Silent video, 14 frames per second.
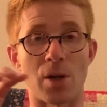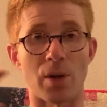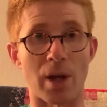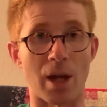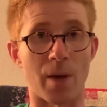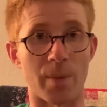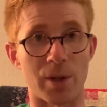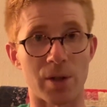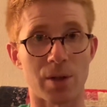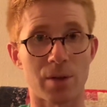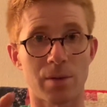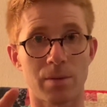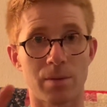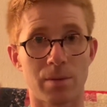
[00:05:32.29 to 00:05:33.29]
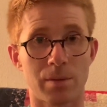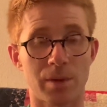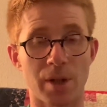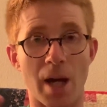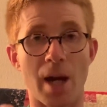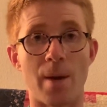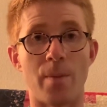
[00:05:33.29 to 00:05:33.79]
okay, how much
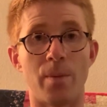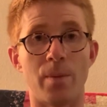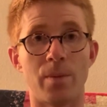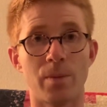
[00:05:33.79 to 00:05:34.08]
time